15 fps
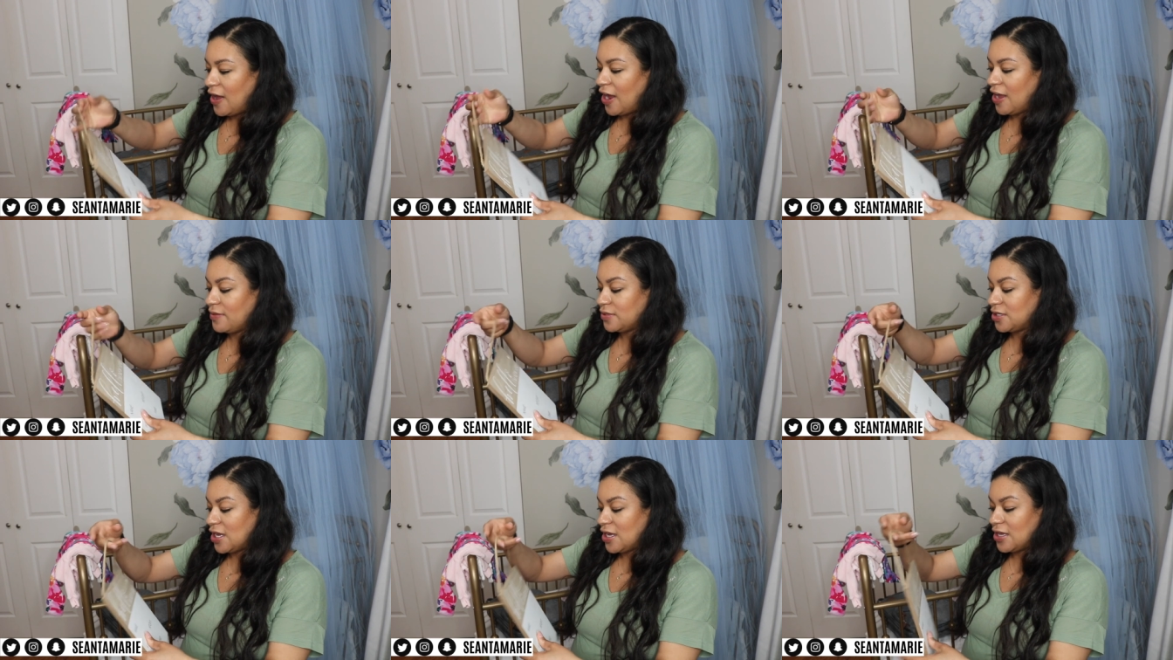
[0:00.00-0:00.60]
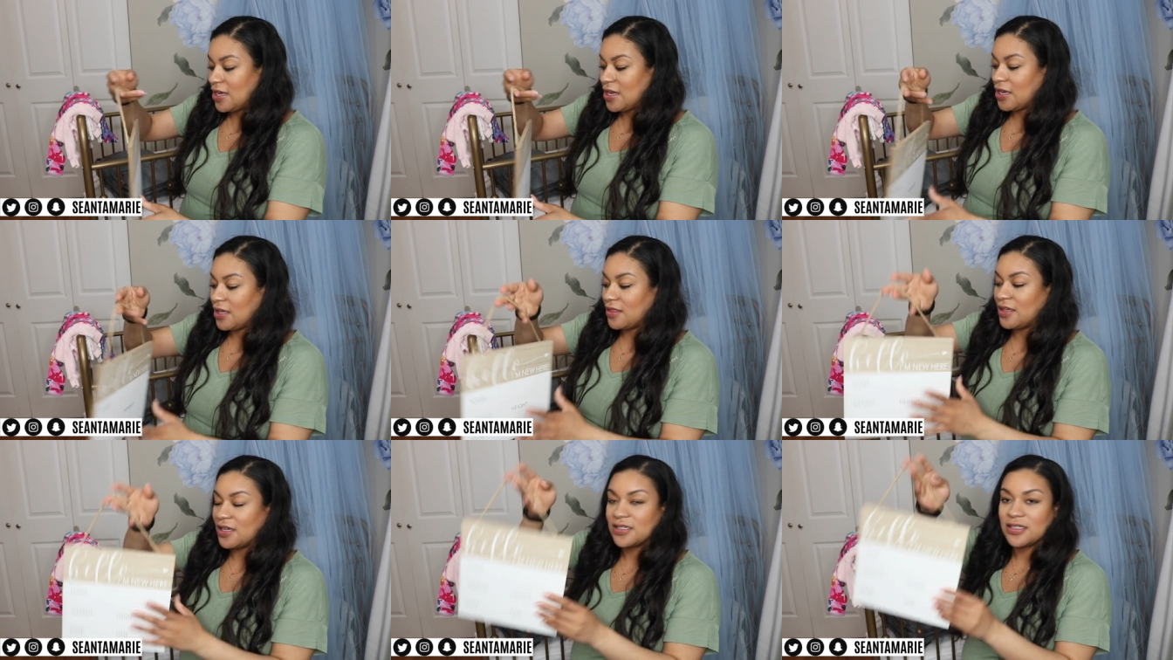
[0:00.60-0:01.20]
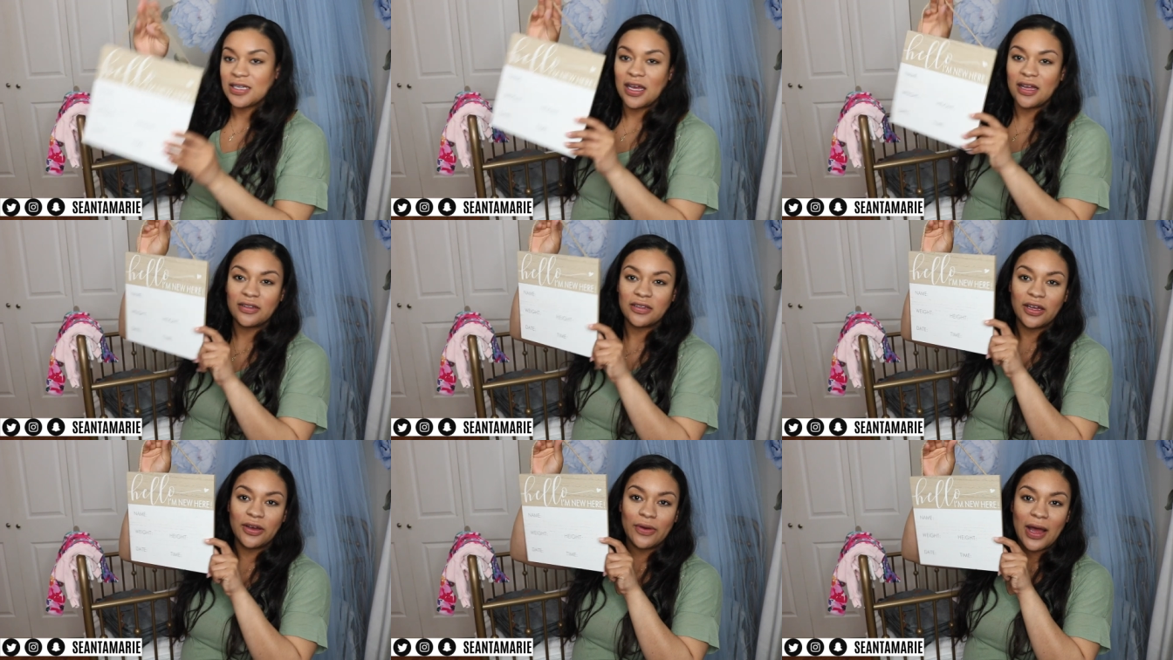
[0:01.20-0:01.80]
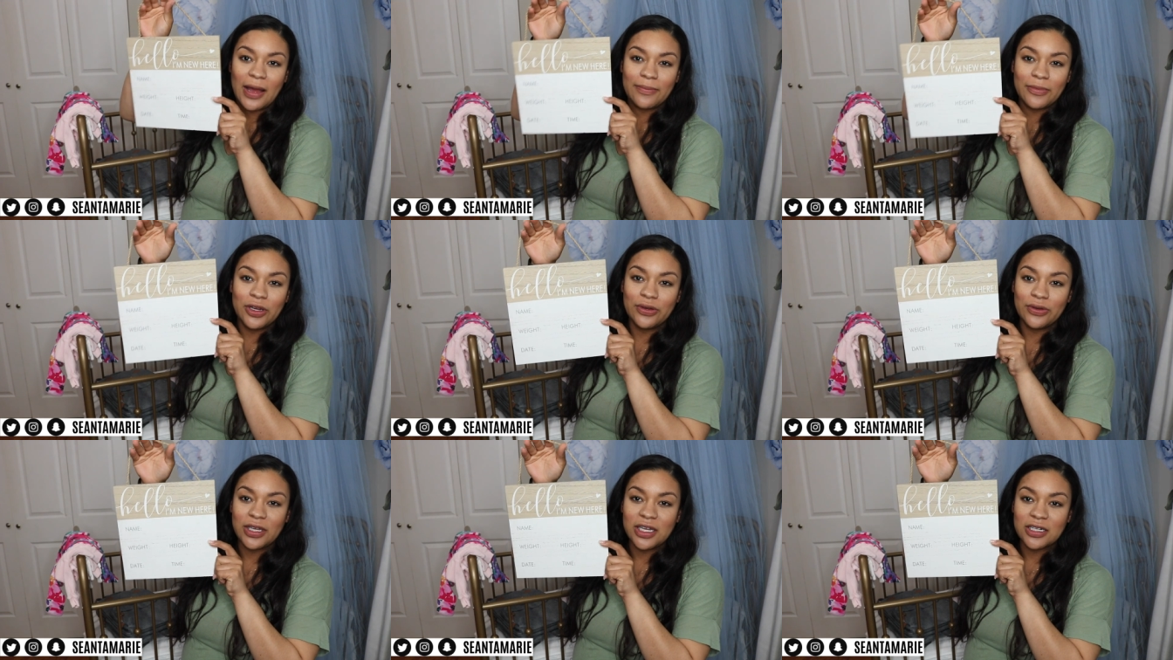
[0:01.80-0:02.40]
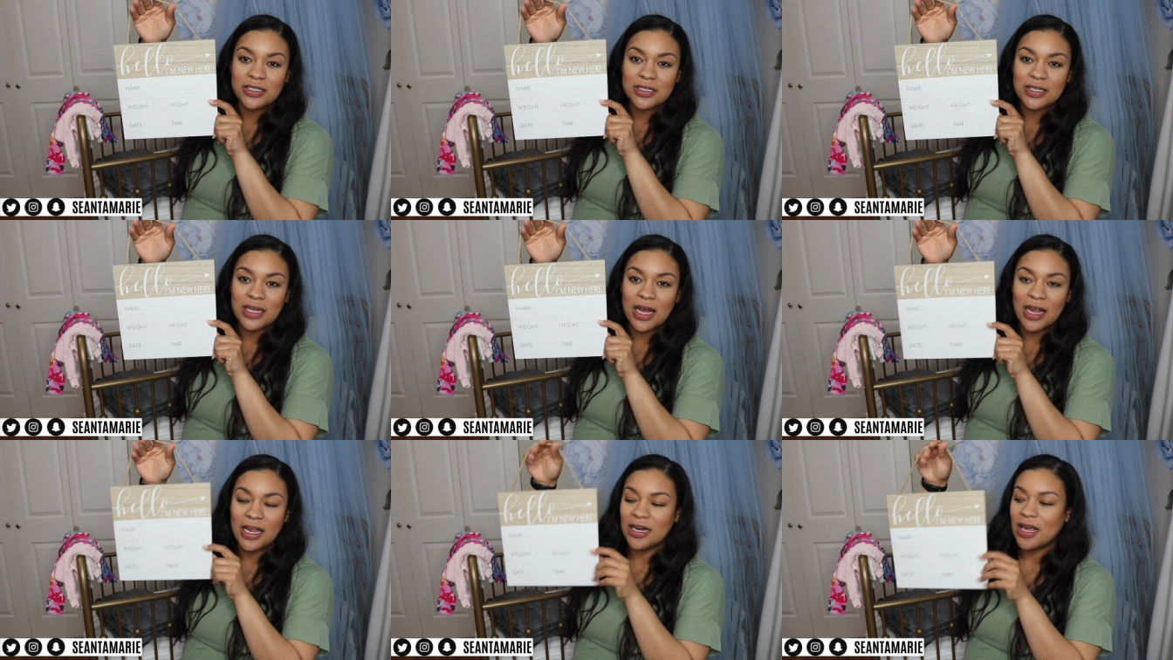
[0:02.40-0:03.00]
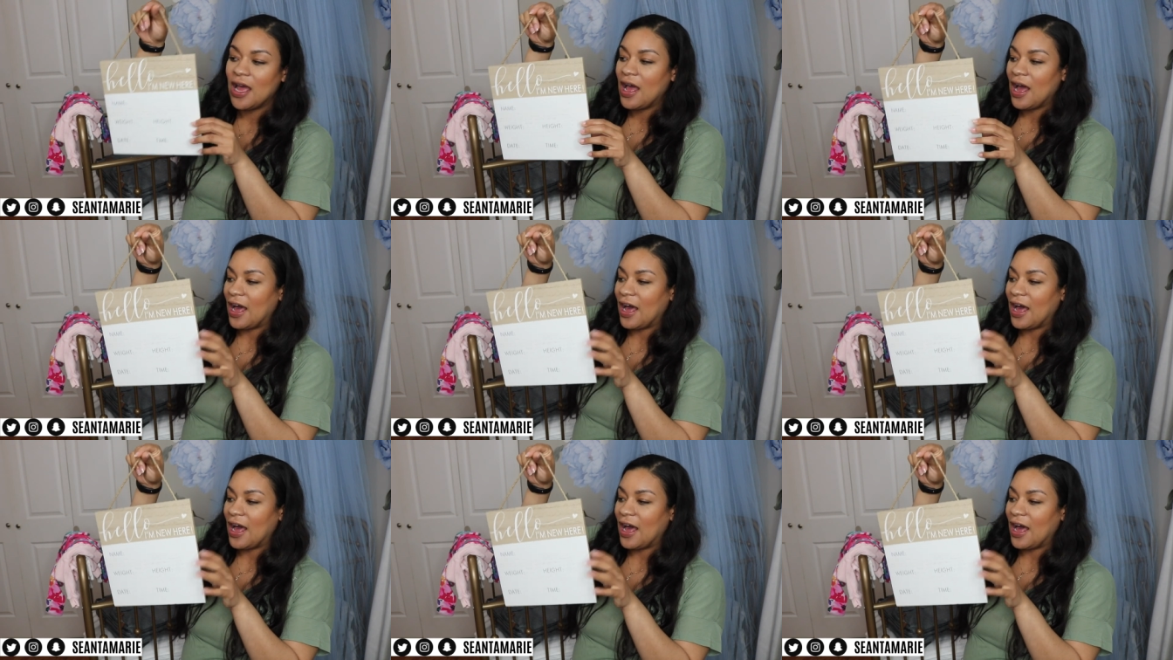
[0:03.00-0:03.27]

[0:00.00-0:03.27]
I am taking this hello I'm new here sign.